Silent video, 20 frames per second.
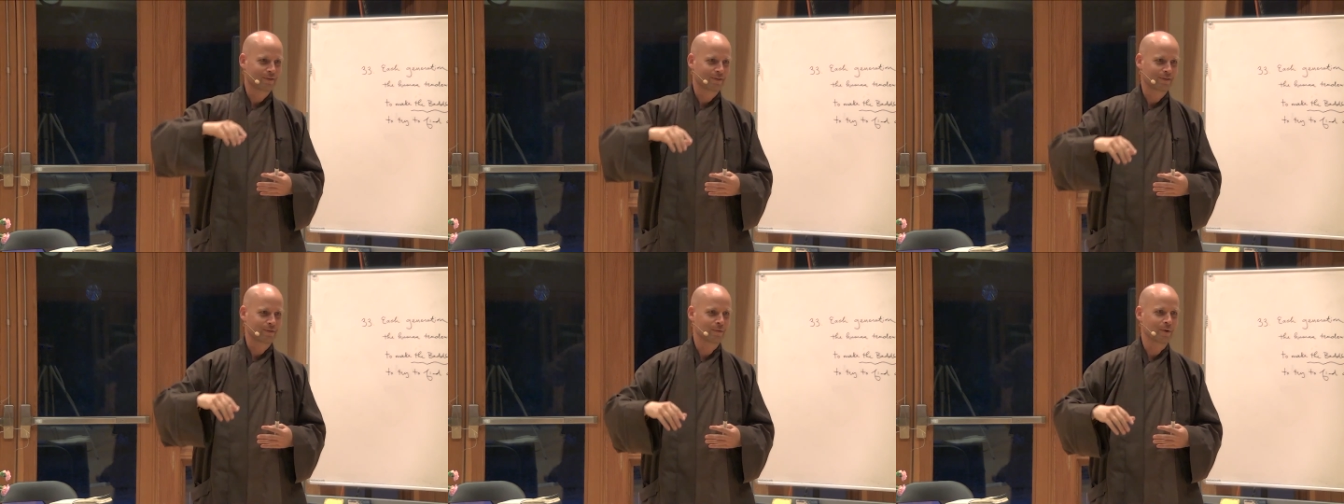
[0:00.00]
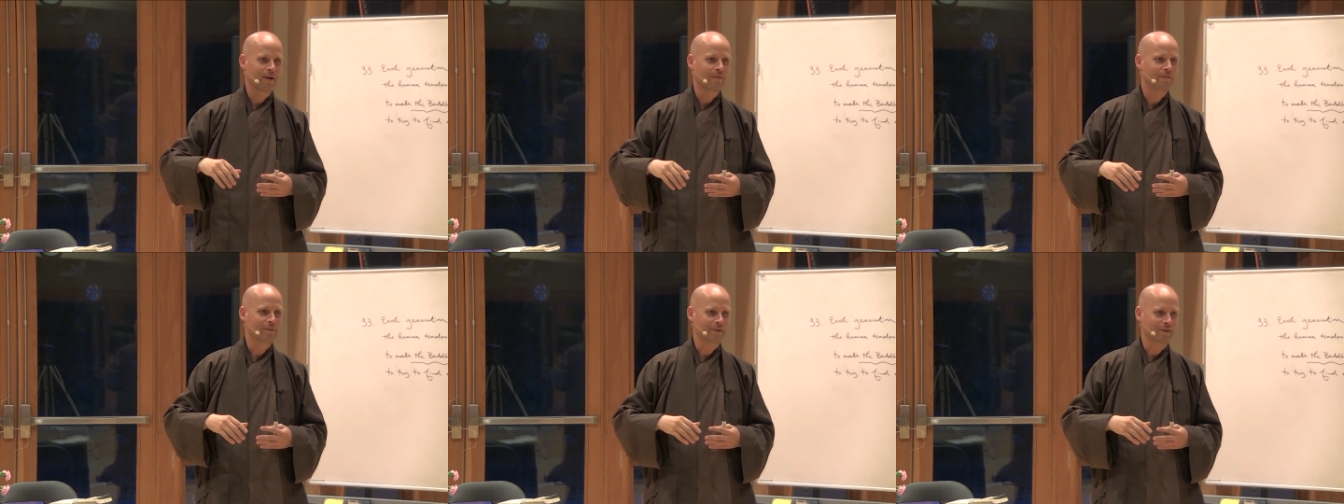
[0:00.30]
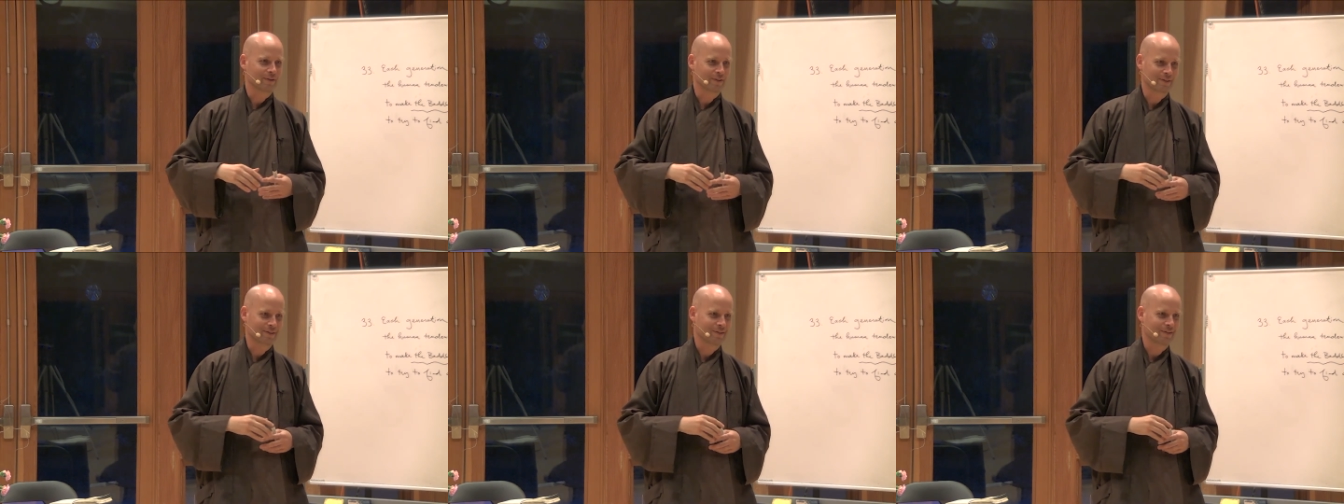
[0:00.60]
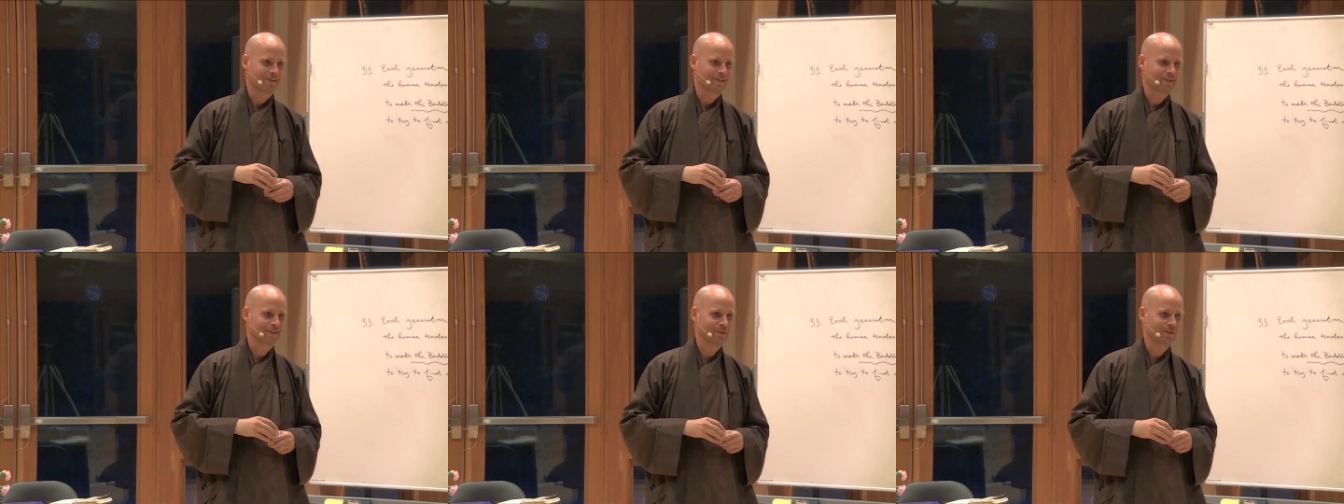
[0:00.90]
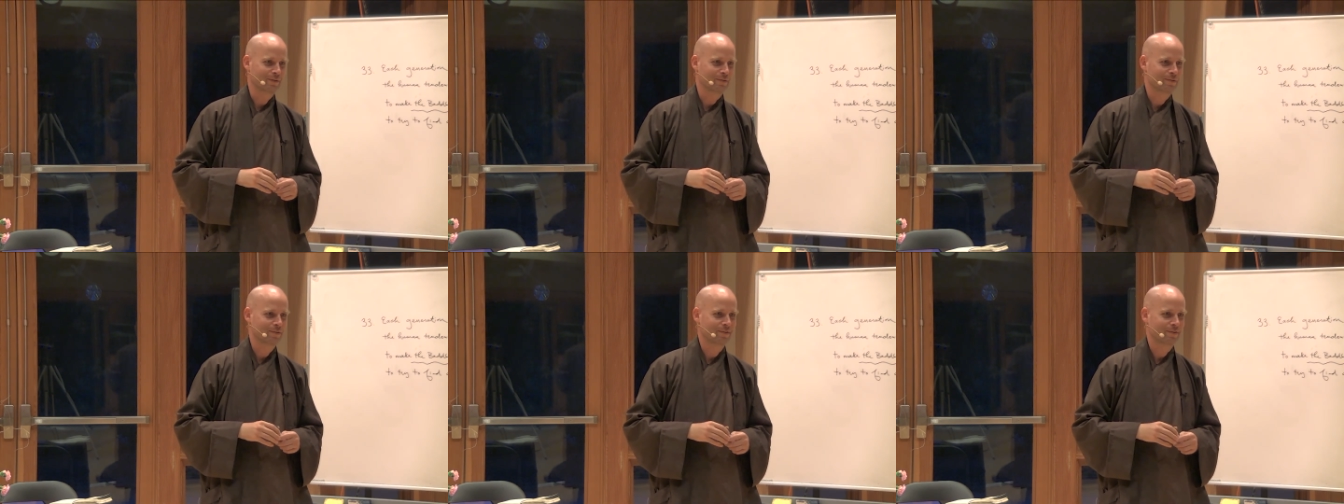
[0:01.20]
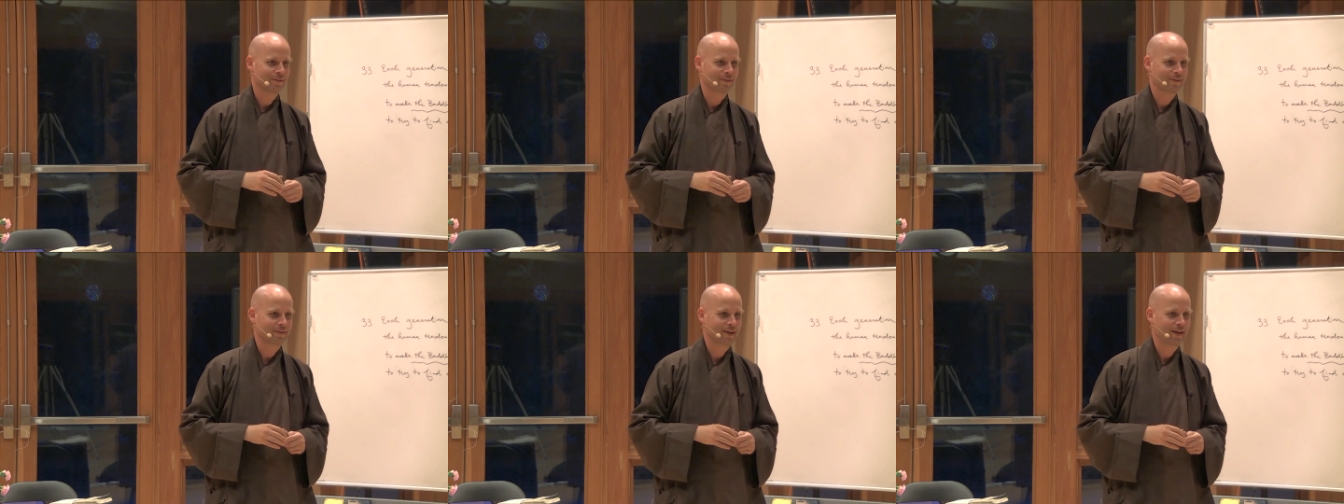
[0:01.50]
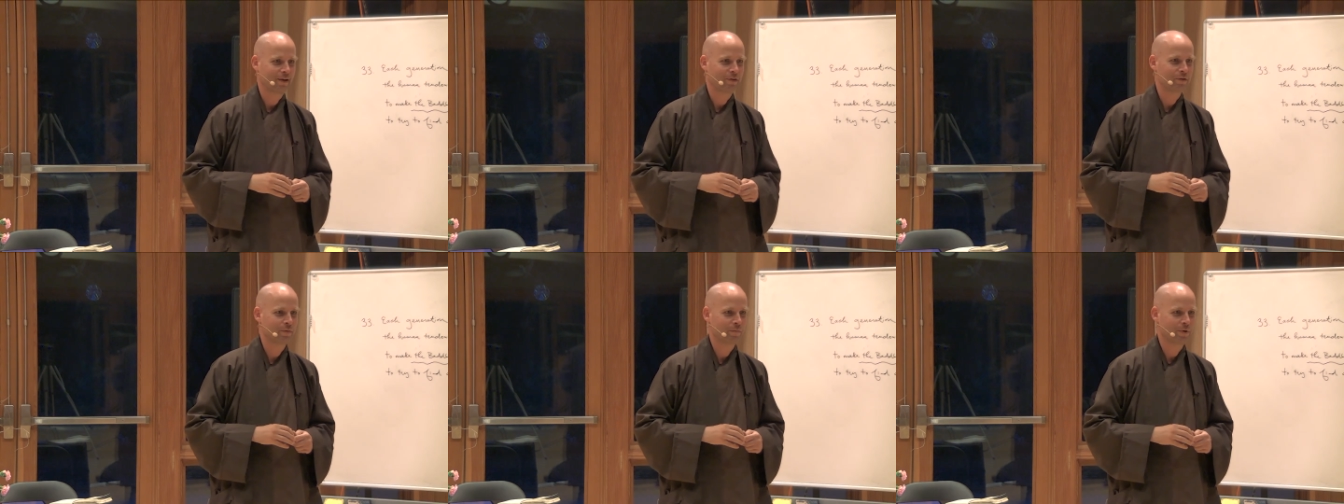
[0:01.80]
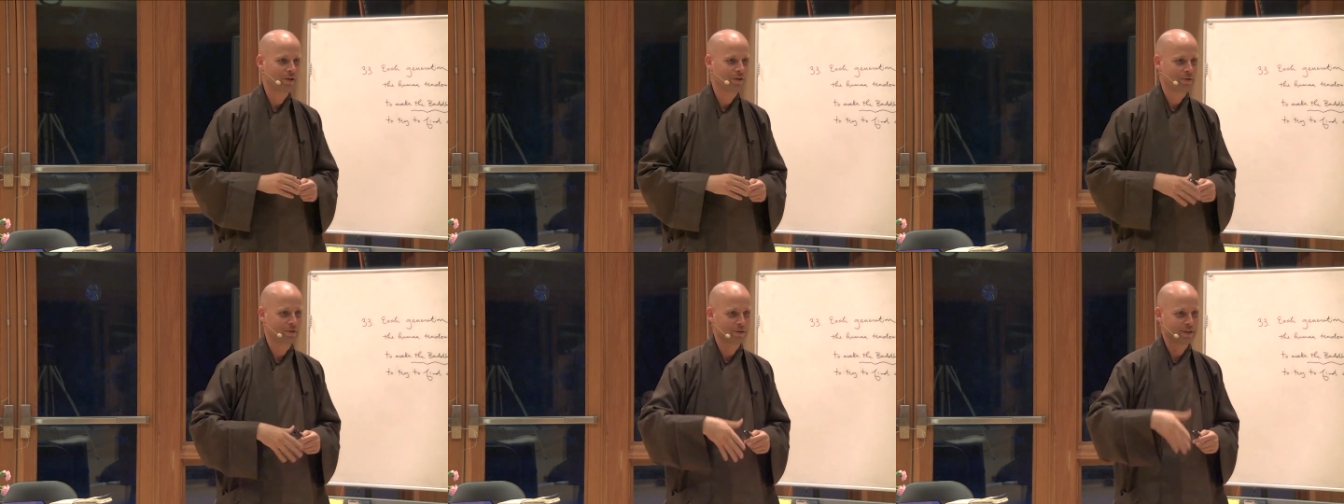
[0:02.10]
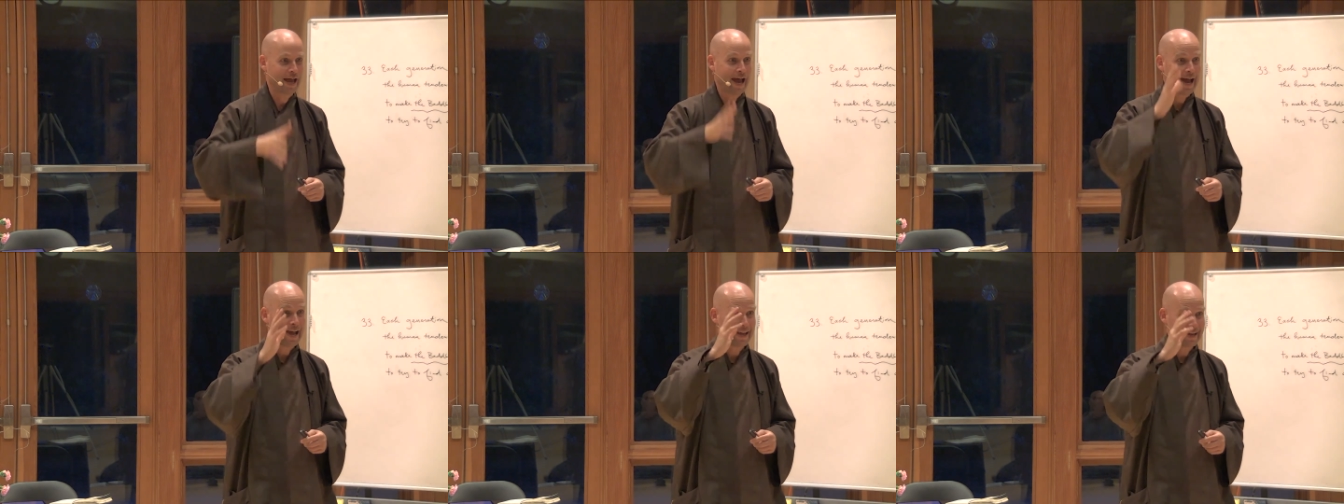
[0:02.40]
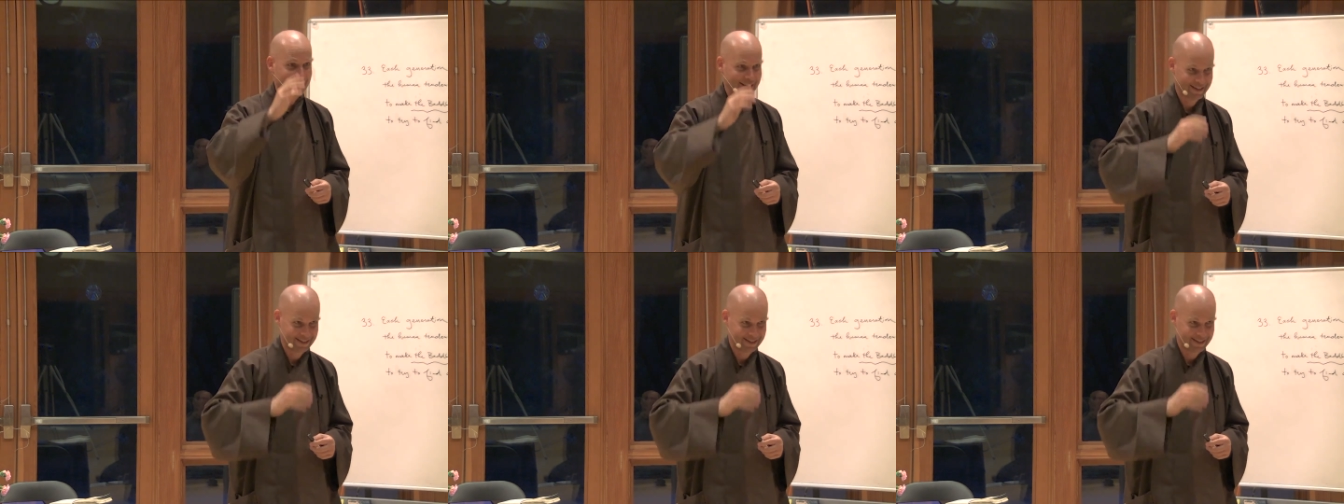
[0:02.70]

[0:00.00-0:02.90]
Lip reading: whoever, the elder brother, or Thai.